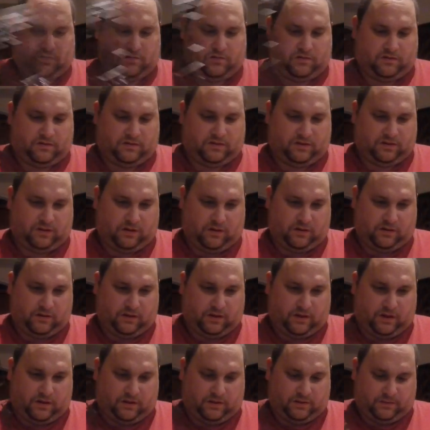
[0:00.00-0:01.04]
This is all the
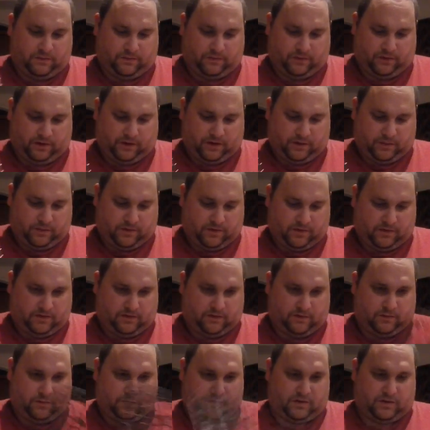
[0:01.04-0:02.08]
Gundam frame, I
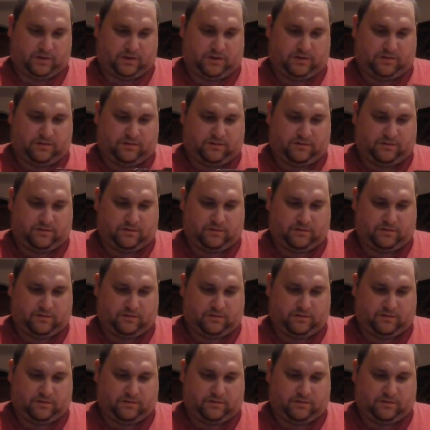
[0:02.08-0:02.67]
do believe.